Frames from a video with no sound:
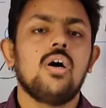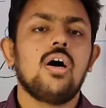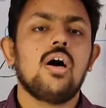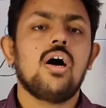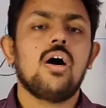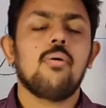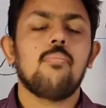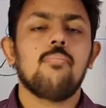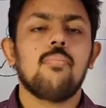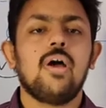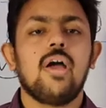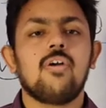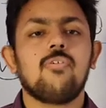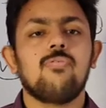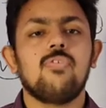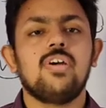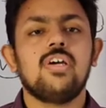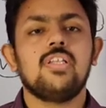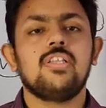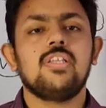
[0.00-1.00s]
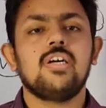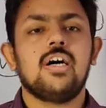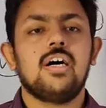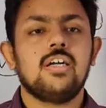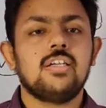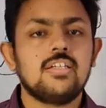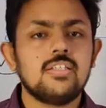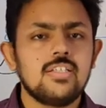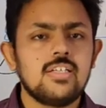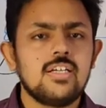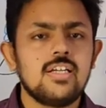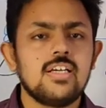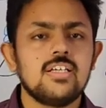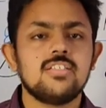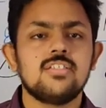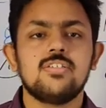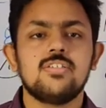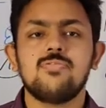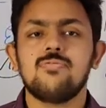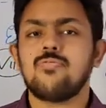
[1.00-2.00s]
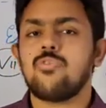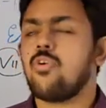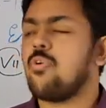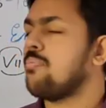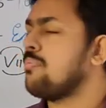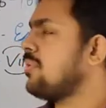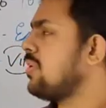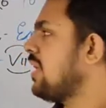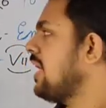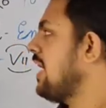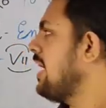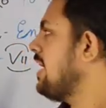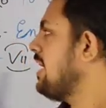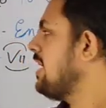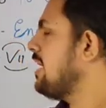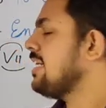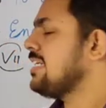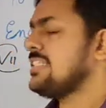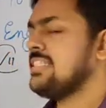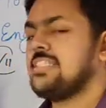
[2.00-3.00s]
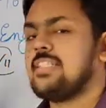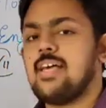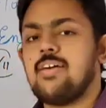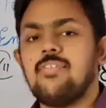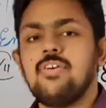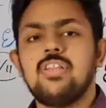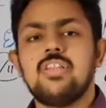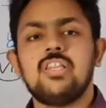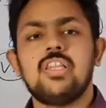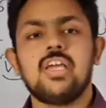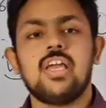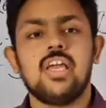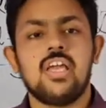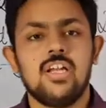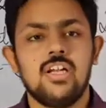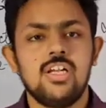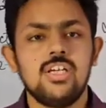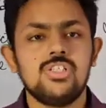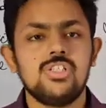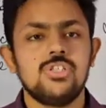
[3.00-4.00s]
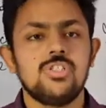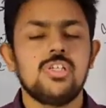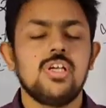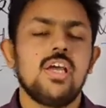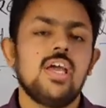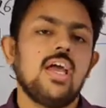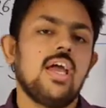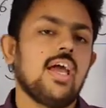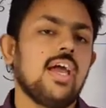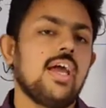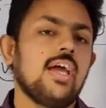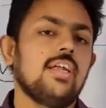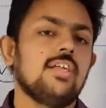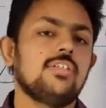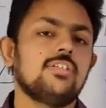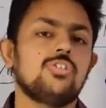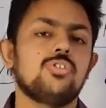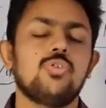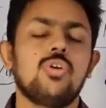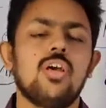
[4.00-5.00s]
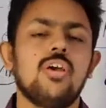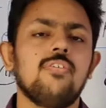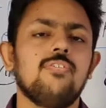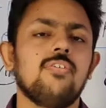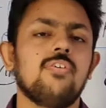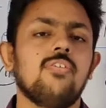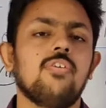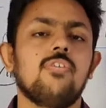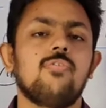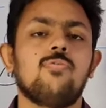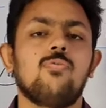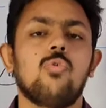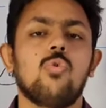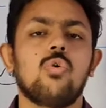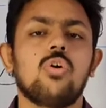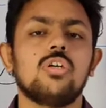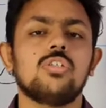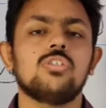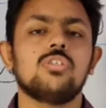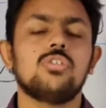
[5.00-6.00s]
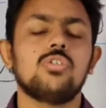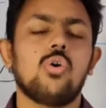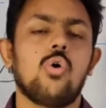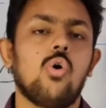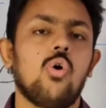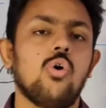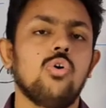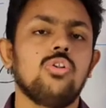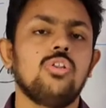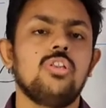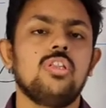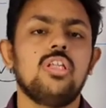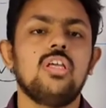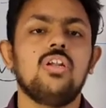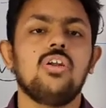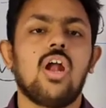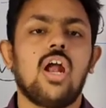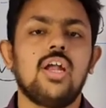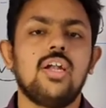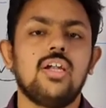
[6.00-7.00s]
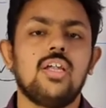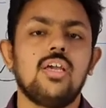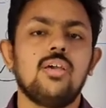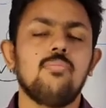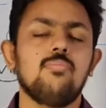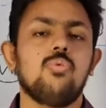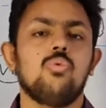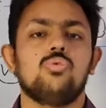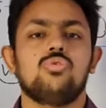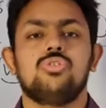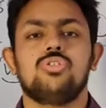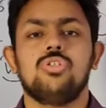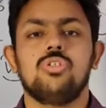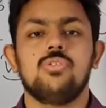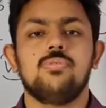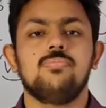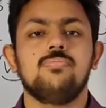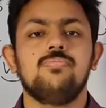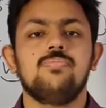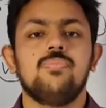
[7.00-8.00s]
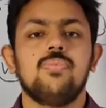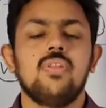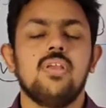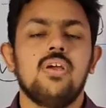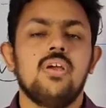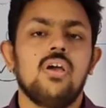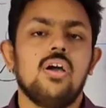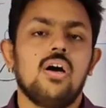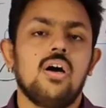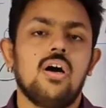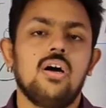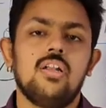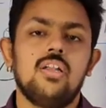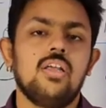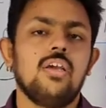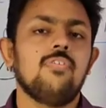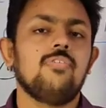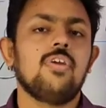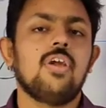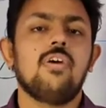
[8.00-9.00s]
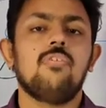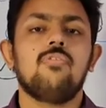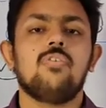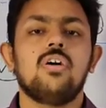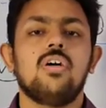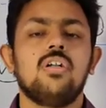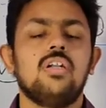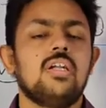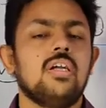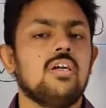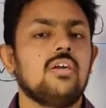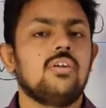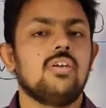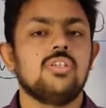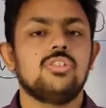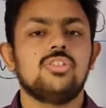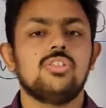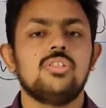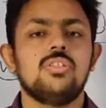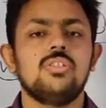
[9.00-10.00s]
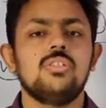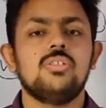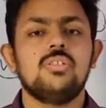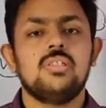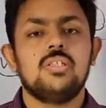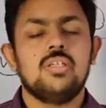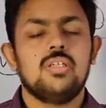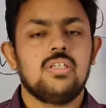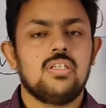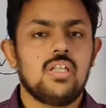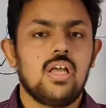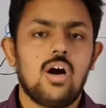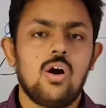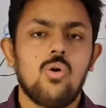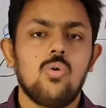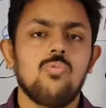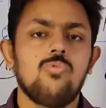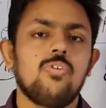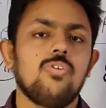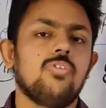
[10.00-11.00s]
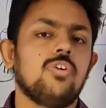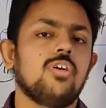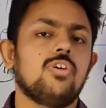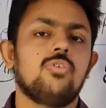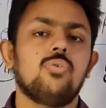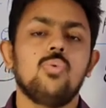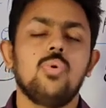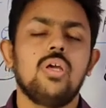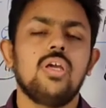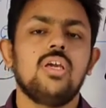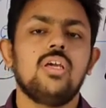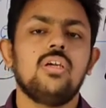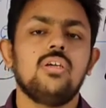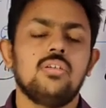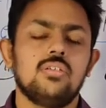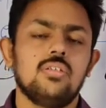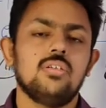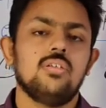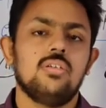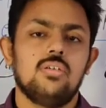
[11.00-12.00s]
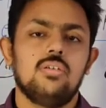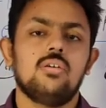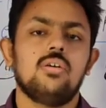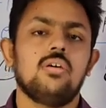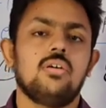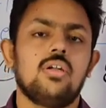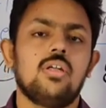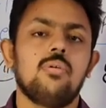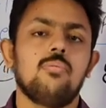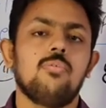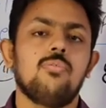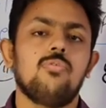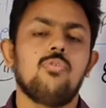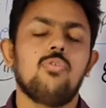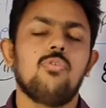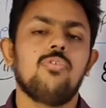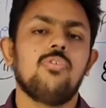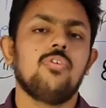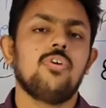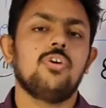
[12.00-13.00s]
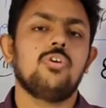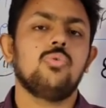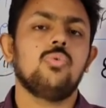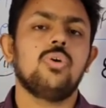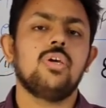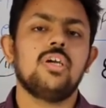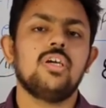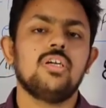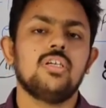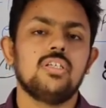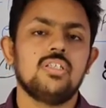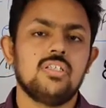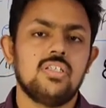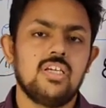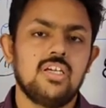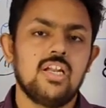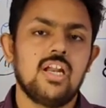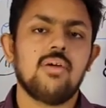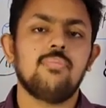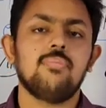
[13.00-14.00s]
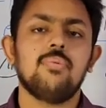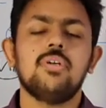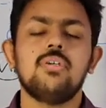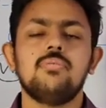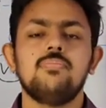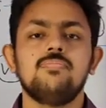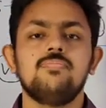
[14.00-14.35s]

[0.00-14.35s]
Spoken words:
I am back with another lesson from grade 7th English, and today we will focus on the writing portion. Earlier we have done literature. Now we were doing, a day before we were doing the grammar.